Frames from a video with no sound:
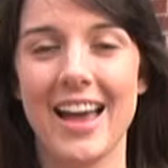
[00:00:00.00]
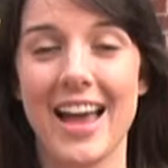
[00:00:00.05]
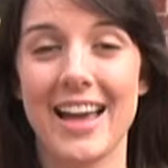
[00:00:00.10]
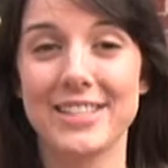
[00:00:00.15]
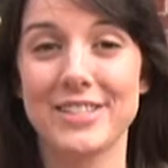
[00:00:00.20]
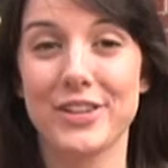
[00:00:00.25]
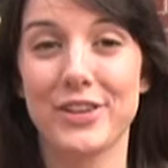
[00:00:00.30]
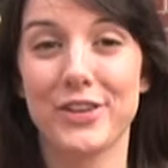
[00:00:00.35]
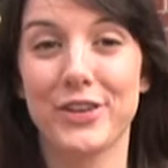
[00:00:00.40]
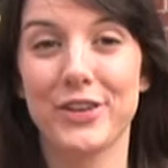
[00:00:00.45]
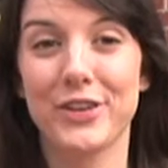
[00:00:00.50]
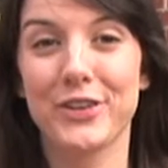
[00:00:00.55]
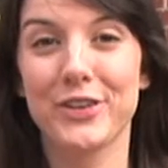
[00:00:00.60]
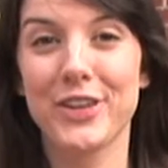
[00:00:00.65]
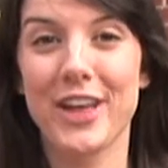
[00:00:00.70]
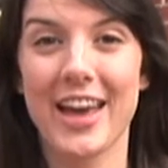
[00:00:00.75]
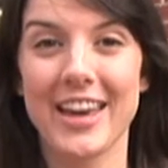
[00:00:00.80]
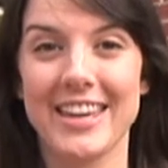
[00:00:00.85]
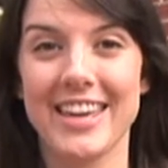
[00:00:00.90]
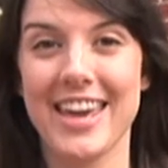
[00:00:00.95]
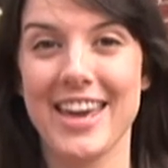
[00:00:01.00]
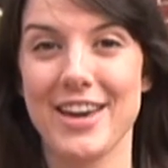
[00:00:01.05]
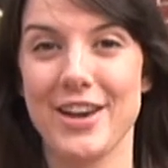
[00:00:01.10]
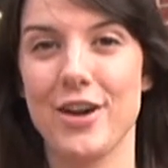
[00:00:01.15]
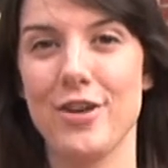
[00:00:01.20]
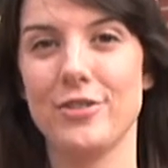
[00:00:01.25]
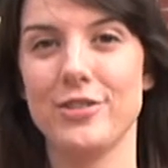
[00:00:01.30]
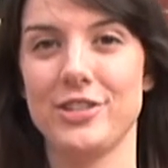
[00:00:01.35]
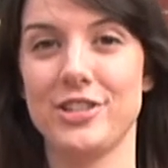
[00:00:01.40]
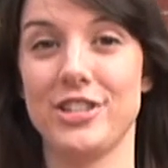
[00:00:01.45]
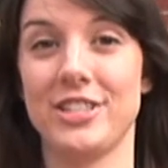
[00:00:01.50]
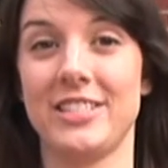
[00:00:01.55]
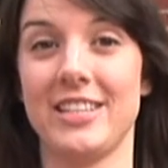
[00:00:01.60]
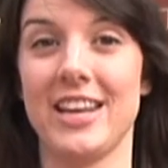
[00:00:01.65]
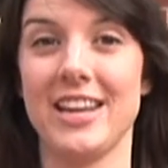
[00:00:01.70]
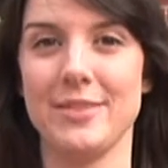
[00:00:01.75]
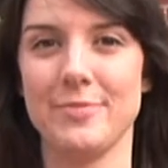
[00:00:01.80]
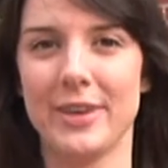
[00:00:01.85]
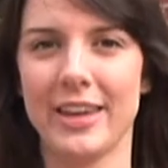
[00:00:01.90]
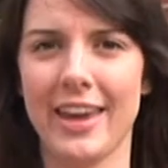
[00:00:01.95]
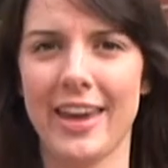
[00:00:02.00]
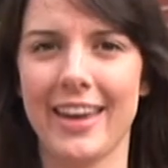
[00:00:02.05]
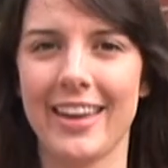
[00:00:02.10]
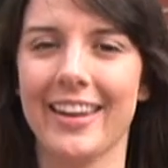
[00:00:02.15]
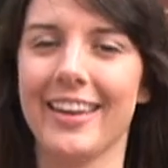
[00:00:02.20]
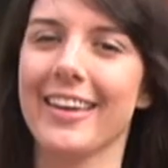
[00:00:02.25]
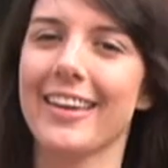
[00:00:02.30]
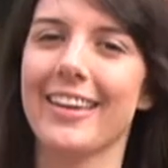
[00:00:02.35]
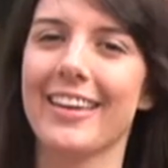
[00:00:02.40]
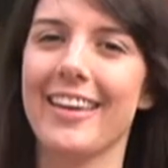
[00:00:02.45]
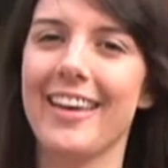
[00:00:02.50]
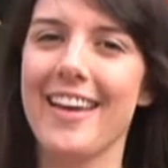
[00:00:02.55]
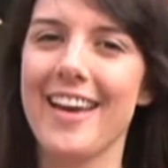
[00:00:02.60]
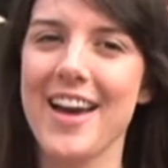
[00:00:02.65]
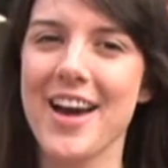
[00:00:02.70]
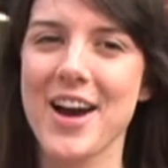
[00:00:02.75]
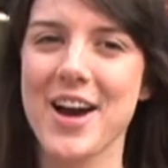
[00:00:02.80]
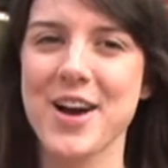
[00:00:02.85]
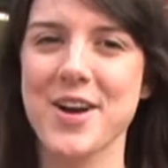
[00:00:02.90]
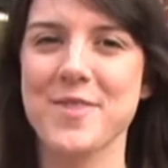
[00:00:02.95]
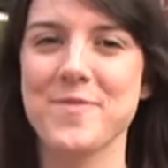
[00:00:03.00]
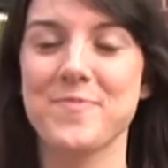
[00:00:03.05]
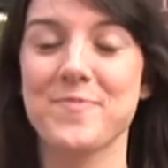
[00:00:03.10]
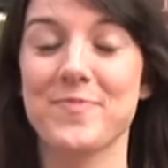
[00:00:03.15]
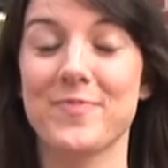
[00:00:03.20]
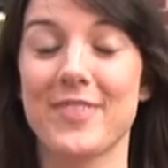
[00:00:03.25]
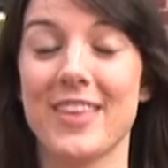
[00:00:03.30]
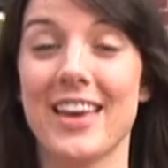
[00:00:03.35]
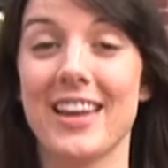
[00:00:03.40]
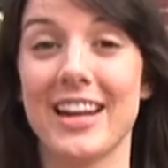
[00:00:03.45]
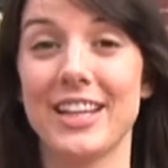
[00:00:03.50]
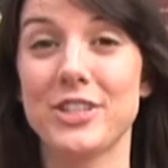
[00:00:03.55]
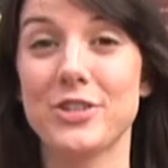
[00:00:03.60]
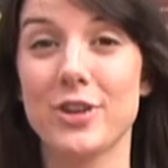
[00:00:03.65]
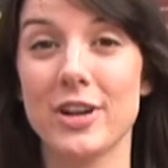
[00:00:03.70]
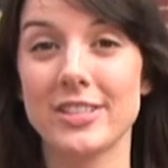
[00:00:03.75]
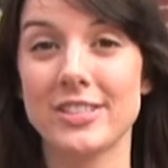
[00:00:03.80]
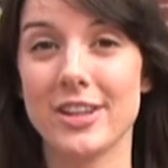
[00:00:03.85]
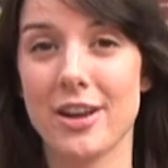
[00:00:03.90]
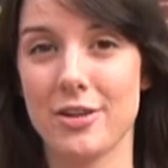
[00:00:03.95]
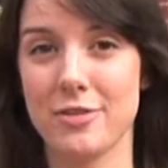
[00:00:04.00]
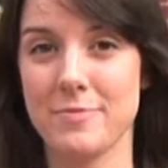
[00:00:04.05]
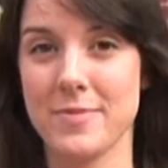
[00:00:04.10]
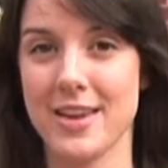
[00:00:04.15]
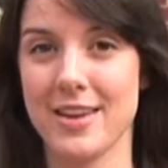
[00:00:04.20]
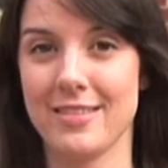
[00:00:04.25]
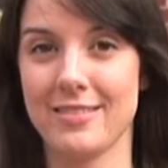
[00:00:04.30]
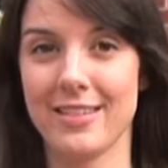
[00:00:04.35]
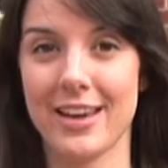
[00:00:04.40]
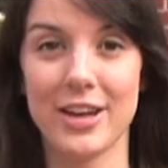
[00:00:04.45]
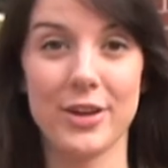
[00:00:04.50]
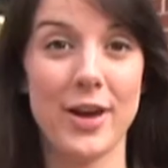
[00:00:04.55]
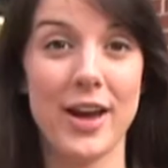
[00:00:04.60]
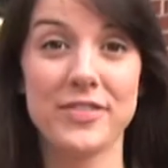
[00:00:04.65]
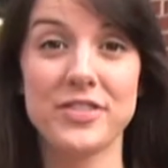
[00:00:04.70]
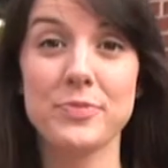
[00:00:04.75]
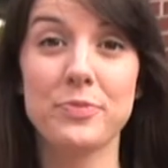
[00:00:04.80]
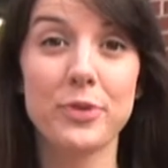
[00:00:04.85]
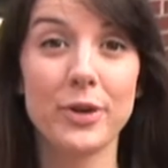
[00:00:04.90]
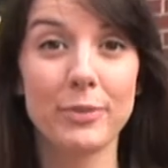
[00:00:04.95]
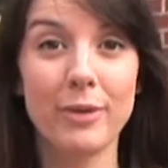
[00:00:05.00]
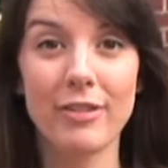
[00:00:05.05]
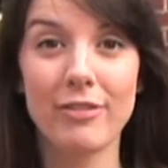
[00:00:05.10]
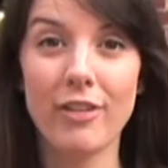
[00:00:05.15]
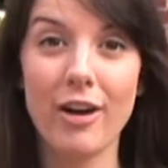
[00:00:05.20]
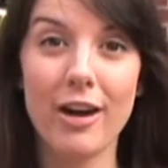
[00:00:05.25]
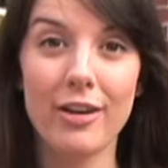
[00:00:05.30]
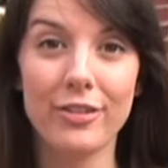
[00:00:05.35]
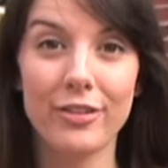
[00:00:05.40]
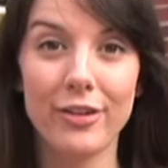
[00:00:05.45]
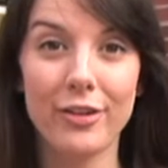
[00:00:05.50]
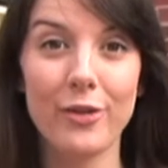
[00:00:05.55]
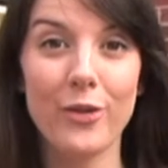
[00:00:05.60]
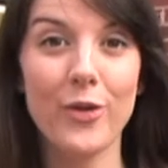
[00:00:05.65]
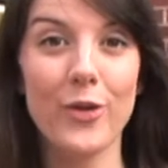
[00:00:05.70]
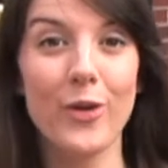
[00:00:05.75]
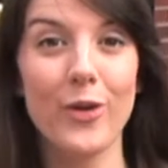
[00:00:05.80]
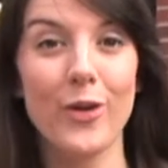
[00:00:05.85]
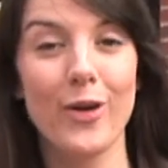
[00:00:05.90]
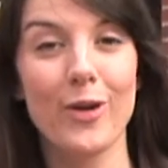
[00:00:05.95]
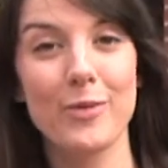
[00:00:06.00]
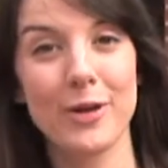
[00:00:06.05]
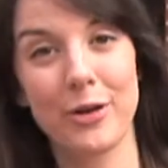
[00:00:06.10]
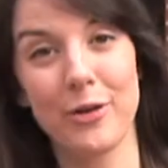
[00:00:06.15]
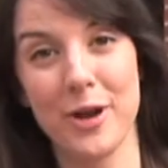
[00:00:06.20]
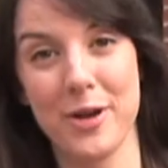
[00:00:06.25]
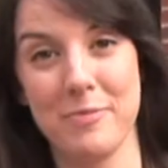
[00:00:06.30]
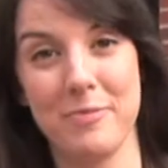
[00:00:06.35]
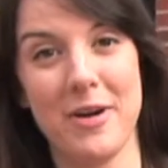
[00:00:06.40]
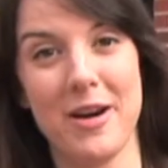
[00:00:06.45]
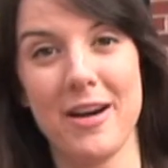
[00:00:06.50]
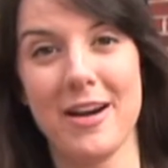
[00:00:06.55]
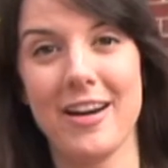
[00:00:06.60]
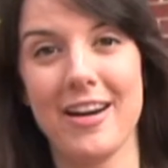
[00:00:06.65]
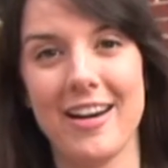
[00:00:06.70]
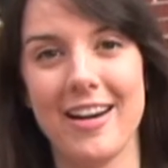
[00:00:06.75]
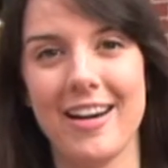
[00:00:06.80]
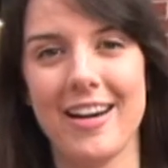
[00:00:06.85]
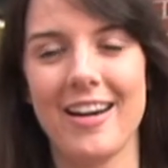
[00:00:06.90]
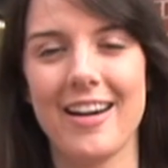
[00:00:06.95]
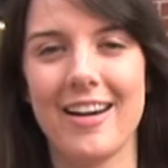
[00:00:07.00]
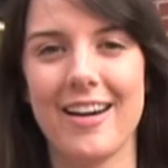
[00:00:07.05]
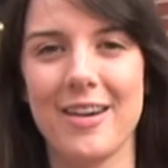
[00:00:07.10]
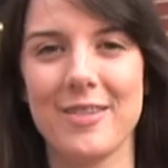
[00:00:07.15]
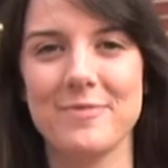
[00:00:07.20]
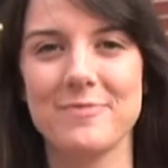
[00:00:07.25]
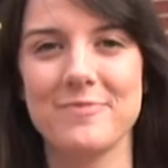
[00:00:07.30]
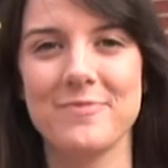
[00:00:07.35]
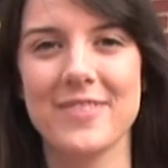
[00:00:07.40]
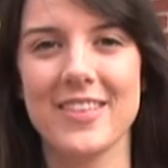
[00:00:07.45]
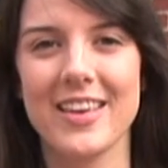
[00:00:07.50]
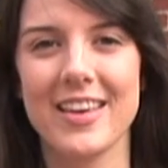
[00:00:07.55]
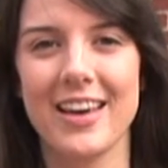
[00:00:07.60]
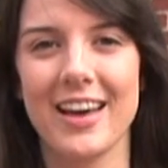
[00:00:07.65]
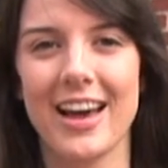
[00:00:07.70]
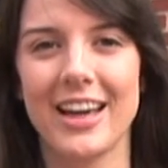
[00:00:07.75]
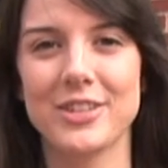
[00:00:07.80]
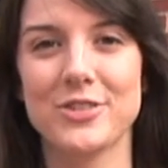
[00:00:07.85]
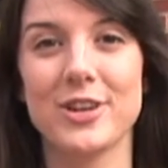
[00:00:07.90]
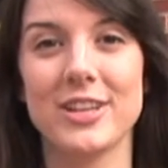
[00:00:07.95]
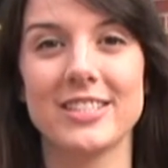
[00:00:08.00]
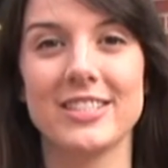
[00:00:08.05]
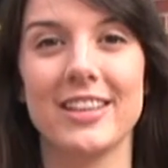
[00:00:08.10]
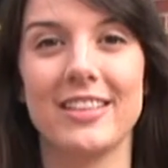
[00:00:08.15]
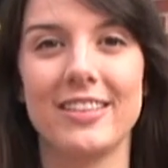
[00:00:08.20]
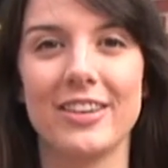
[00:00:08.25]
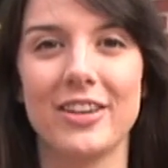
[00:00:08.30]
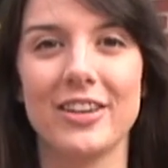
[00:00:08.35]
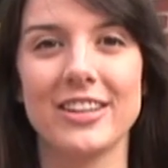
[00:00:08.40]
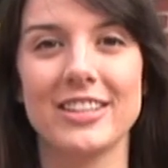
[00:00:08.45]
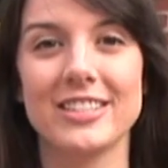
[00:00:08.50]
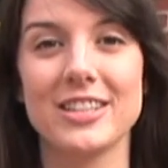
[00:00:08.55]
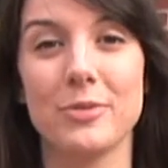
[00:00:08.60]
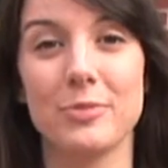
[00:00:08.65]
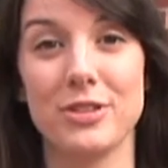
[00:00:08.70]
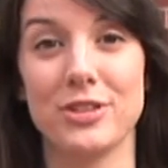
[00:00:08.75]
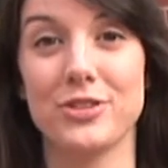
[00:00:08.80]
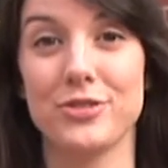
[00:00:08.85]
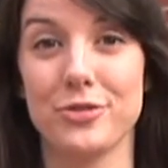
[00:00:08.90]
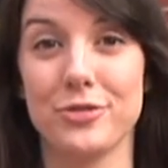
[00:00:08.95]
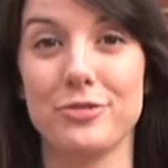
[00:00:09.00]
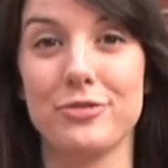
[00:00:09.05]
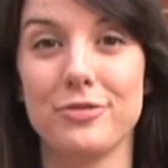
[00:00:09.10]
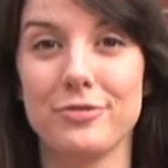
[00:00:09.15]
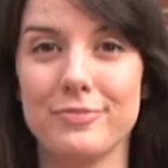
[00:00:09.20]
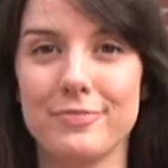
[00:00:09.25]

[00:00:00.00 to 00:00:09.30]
As a girl, I can't go to just any mechanic. Um, and I trust Automan. I don't have to bring my father or my grandpa. Um, I trust that they're going to tell me the truth.